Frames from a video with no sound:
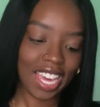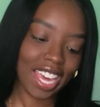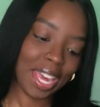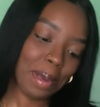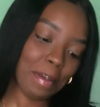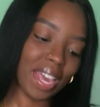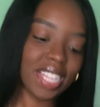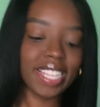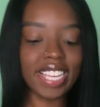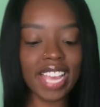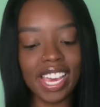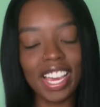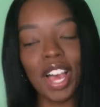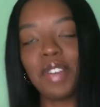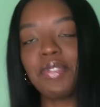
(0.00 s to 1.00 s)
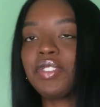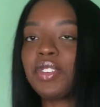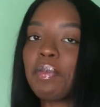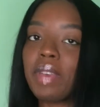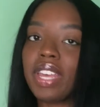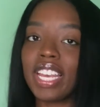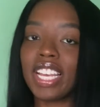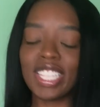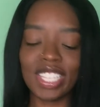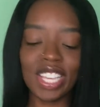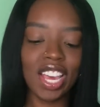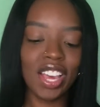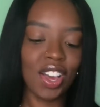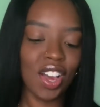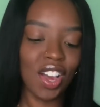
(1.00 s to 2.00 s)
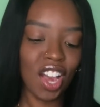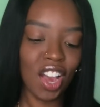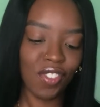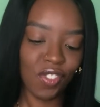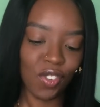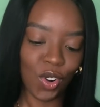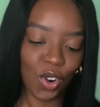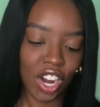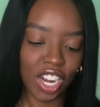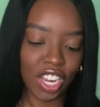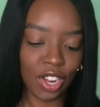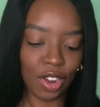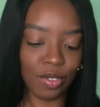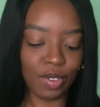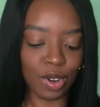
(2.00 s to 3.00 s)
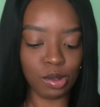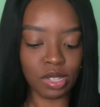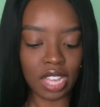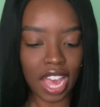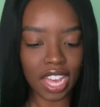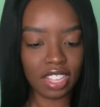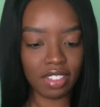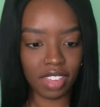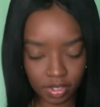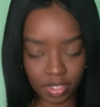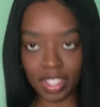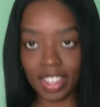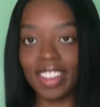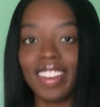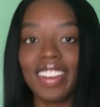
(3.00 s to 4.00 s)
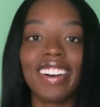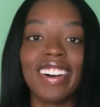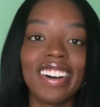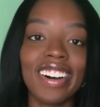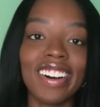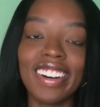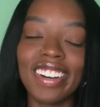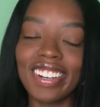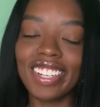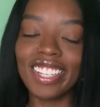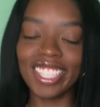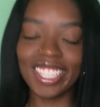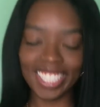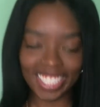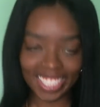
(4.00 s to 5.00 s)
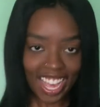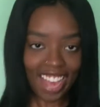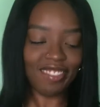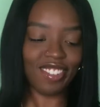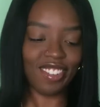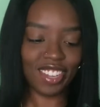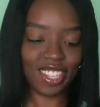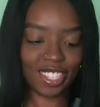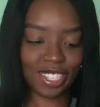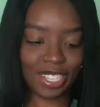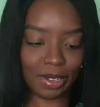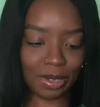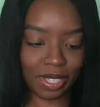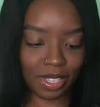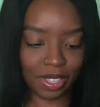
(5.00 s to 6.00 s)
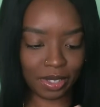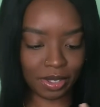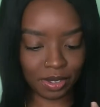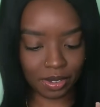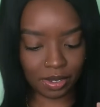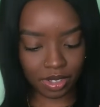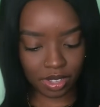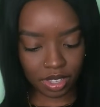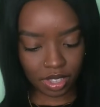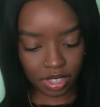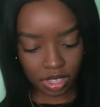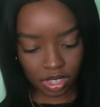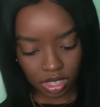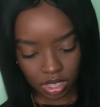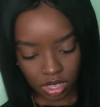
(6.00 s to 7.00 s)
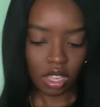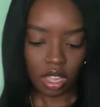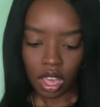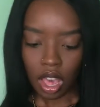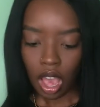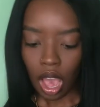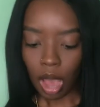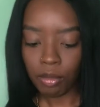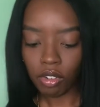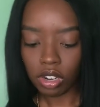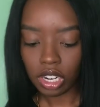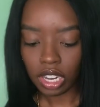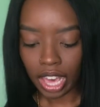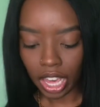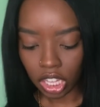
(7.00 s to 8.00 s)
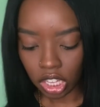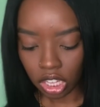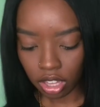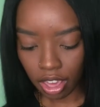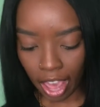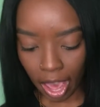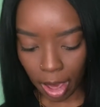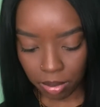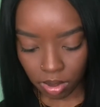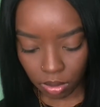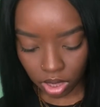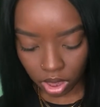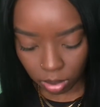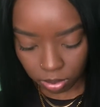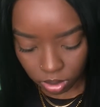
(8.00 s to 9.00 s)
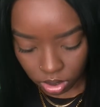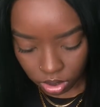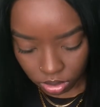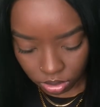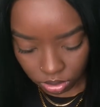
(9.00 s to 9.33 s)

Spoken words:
It may take a few minutes for your phone to activate. This iPhone is so cute. I'm really actually happy with the blue.